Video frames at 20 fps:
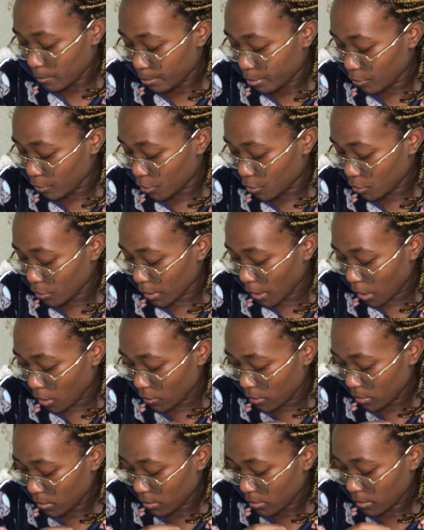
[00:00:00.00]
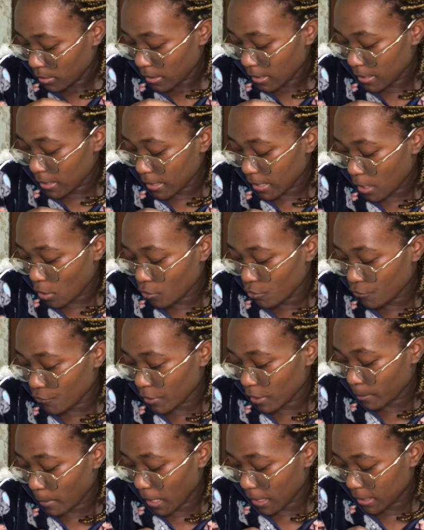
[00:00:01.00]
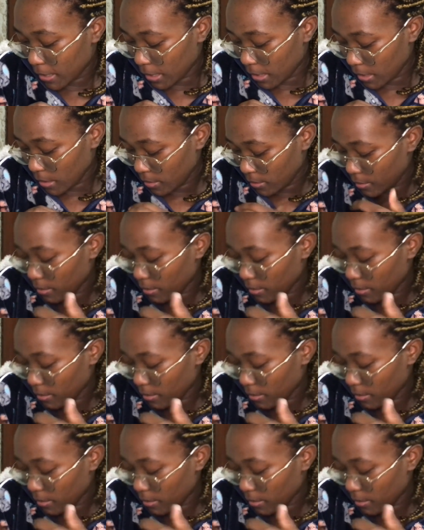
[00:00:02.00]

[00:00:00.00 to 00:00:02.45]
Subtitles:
put you down, and then I'll drink my tea.